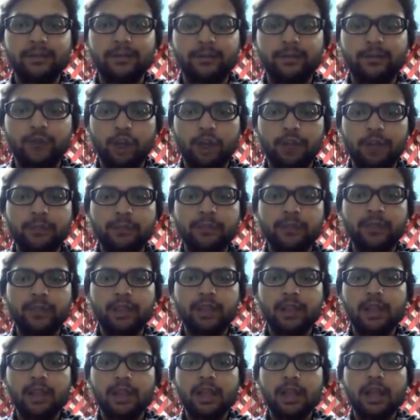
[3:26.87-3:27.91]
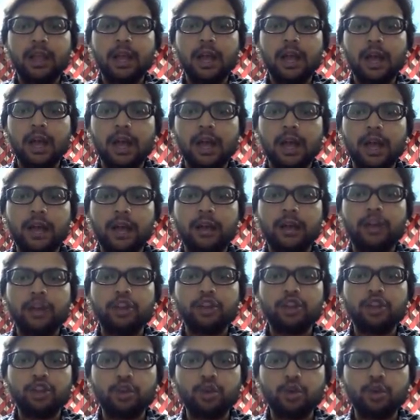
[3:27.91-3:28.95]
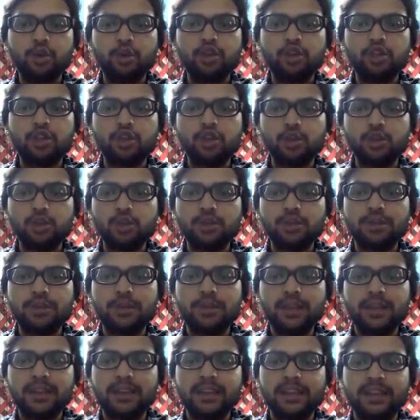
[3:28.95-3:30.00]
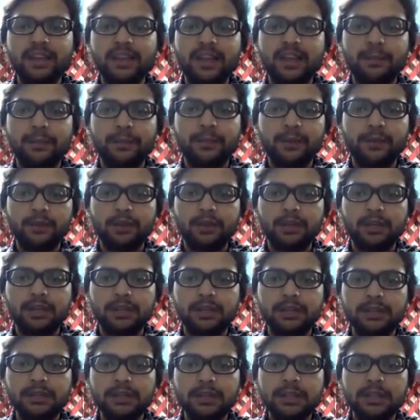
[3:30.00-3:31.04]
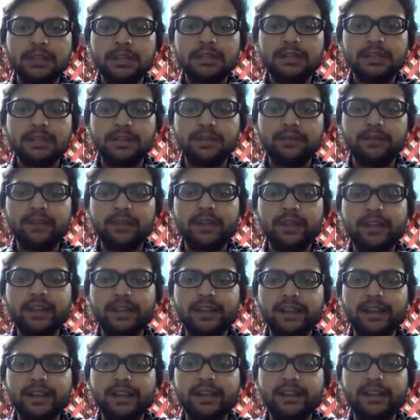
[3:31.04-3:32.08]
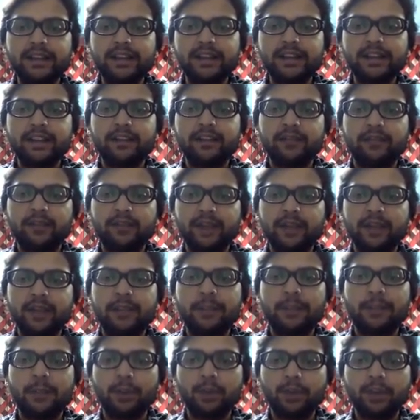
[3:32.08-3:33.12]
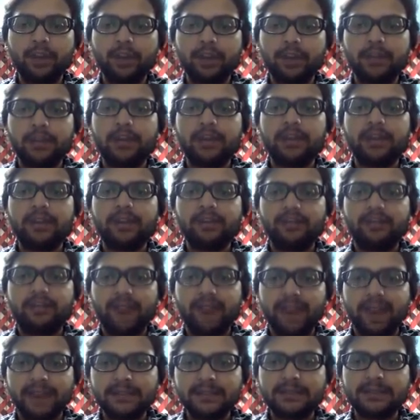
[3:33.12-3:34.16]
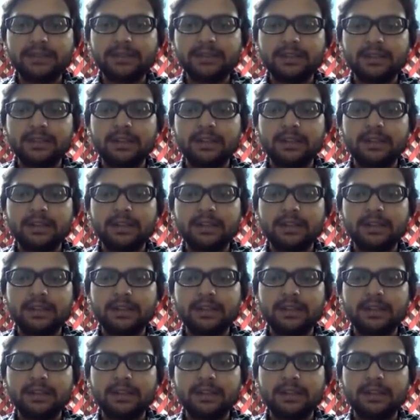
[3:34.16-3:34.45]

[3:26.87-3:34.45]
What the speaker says: from our huge bulky computers, someone created one portable device